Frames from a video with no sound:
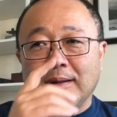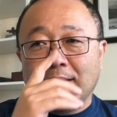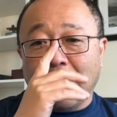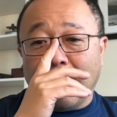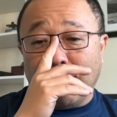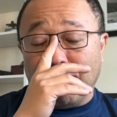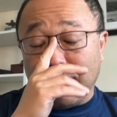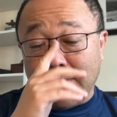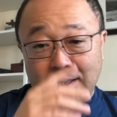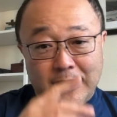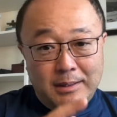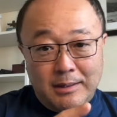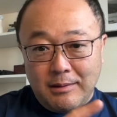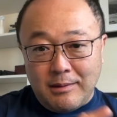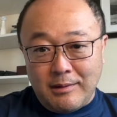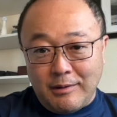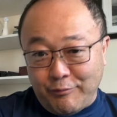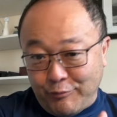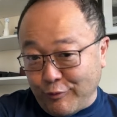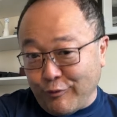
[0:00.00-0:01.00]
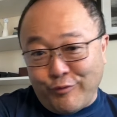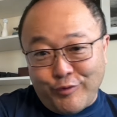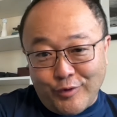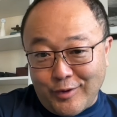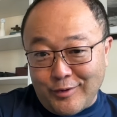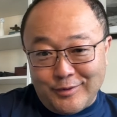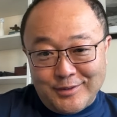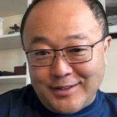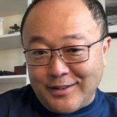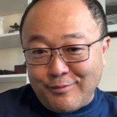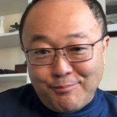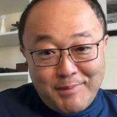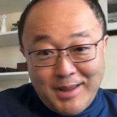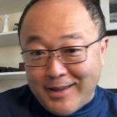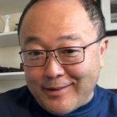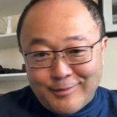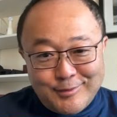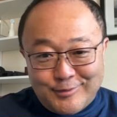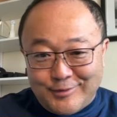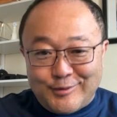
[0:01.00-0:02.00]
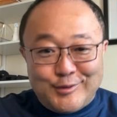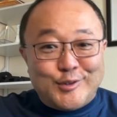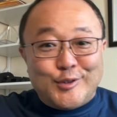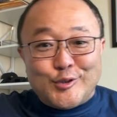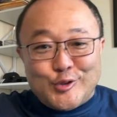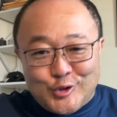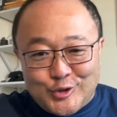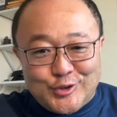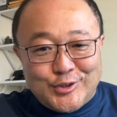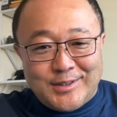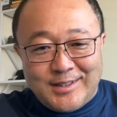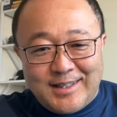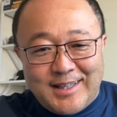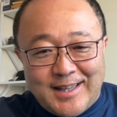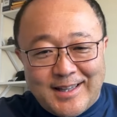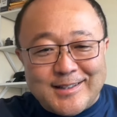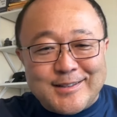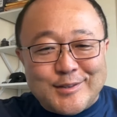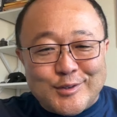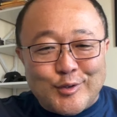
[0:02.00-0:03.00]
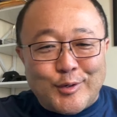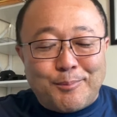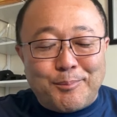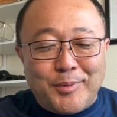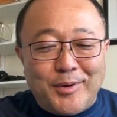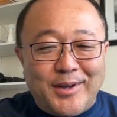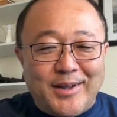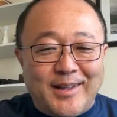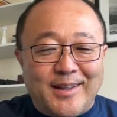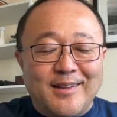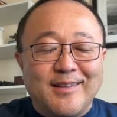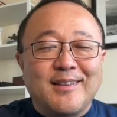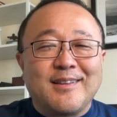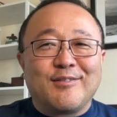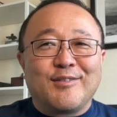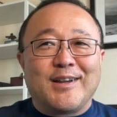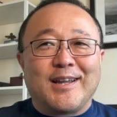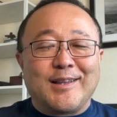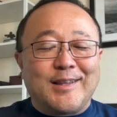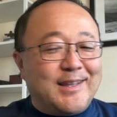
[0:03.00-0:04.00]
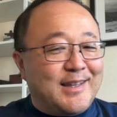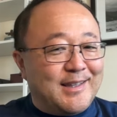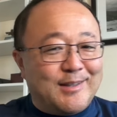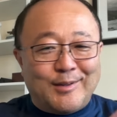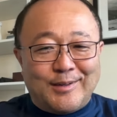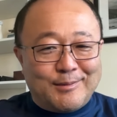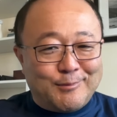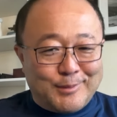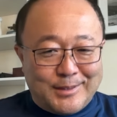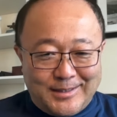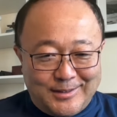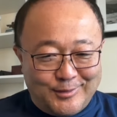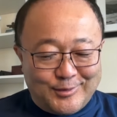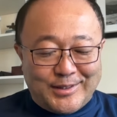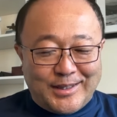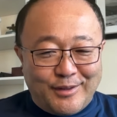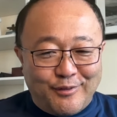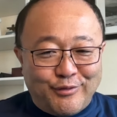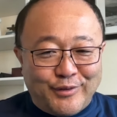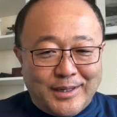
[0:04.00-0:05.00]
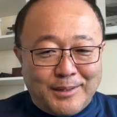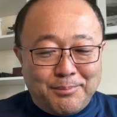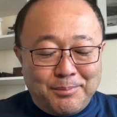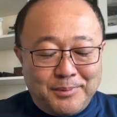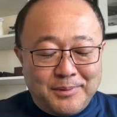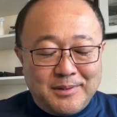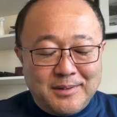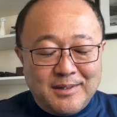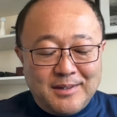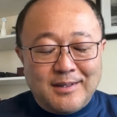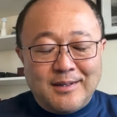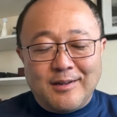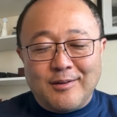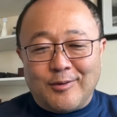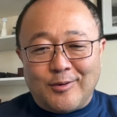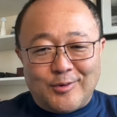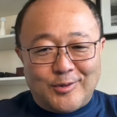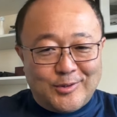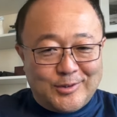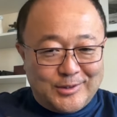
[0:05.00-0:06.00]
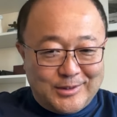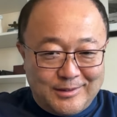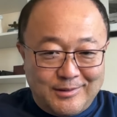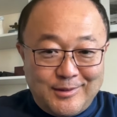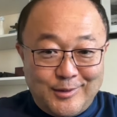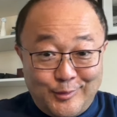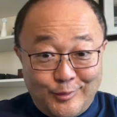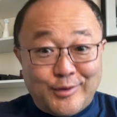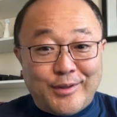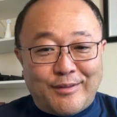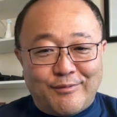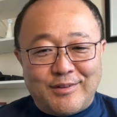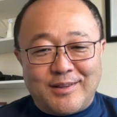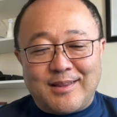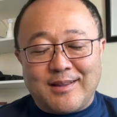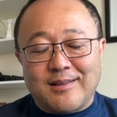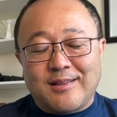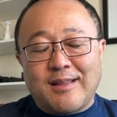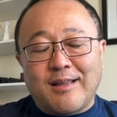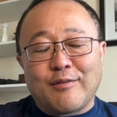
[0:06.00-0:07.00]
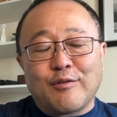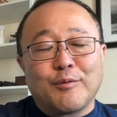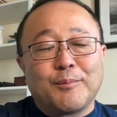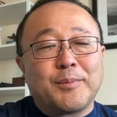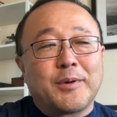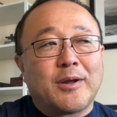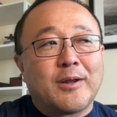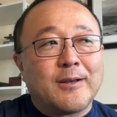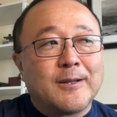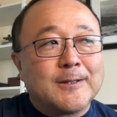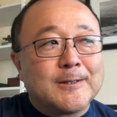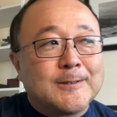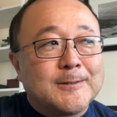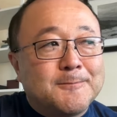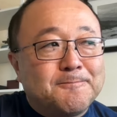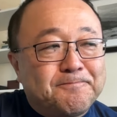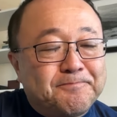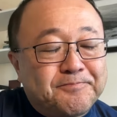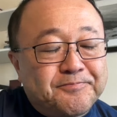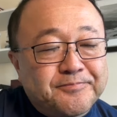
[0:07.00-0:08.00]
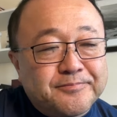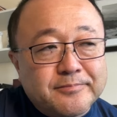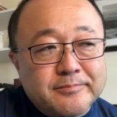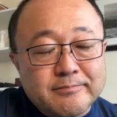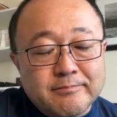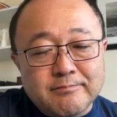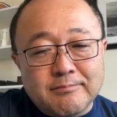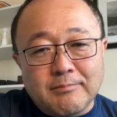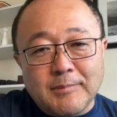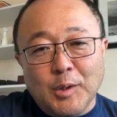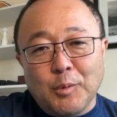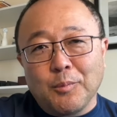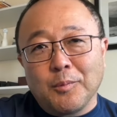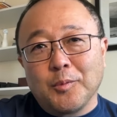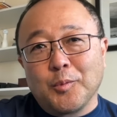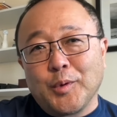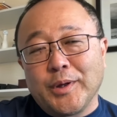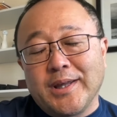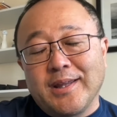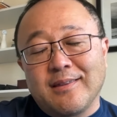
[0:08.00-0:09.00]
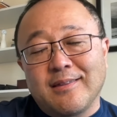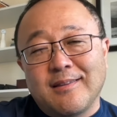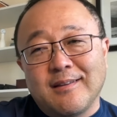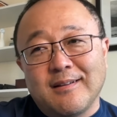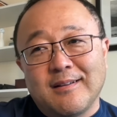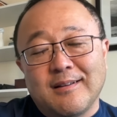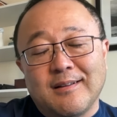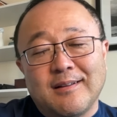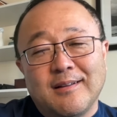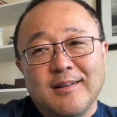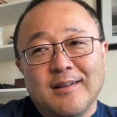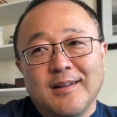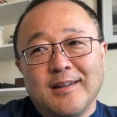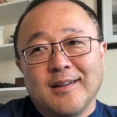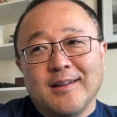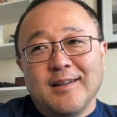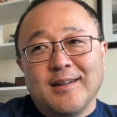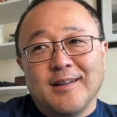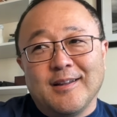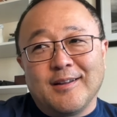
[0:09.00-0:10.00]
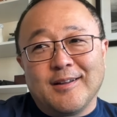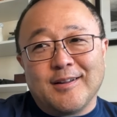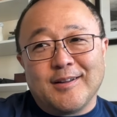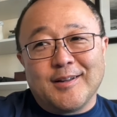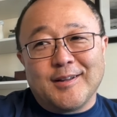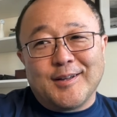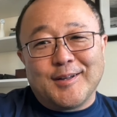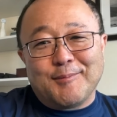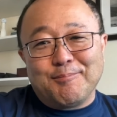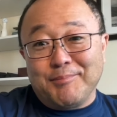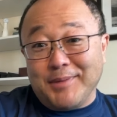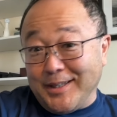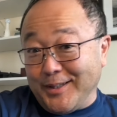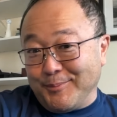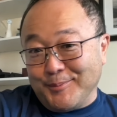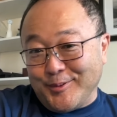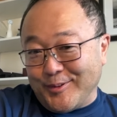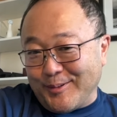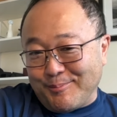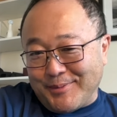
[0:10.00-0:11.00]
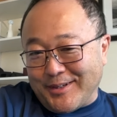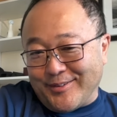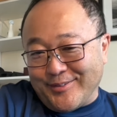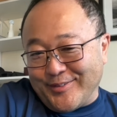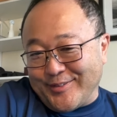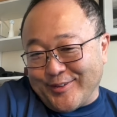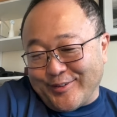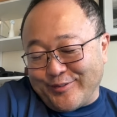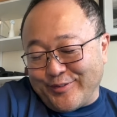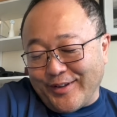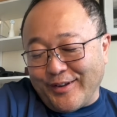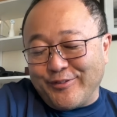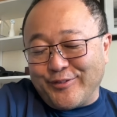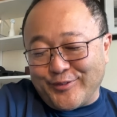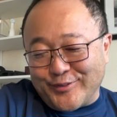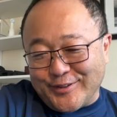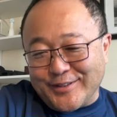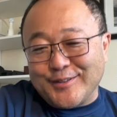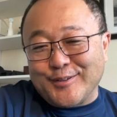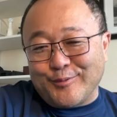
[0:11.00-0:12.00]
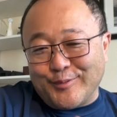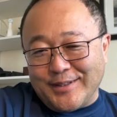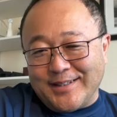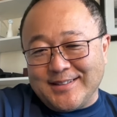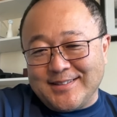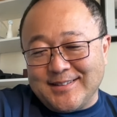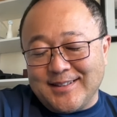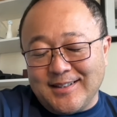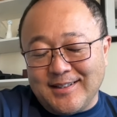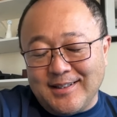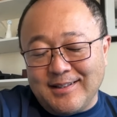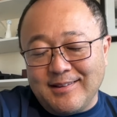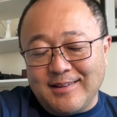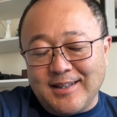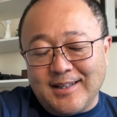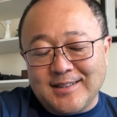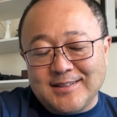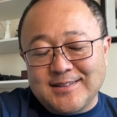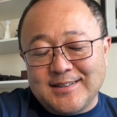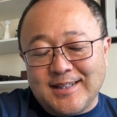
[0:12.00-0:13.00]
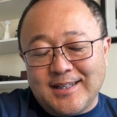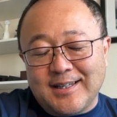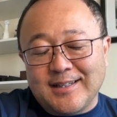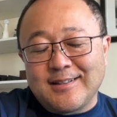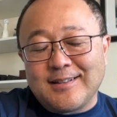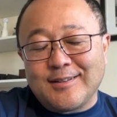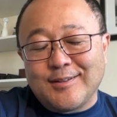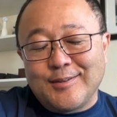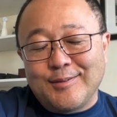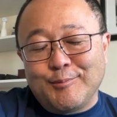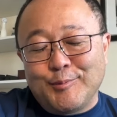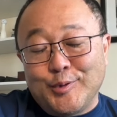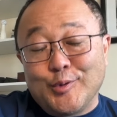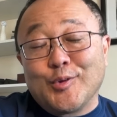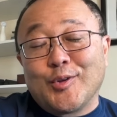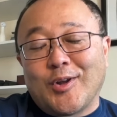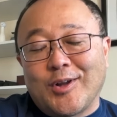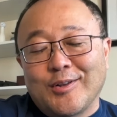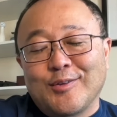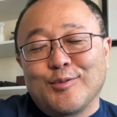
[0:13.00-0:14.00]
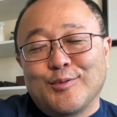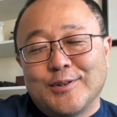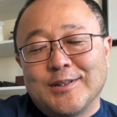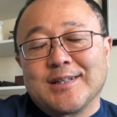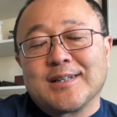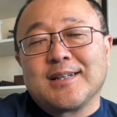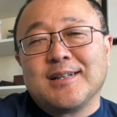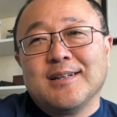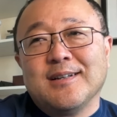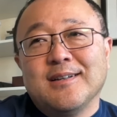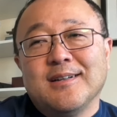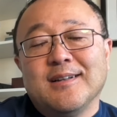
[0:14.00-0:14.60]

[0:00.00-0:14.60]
And if you follow this method, you should get to a point, right? Either where you gave up or you have a successful product with minimal amount of effort wasted in things that will not work.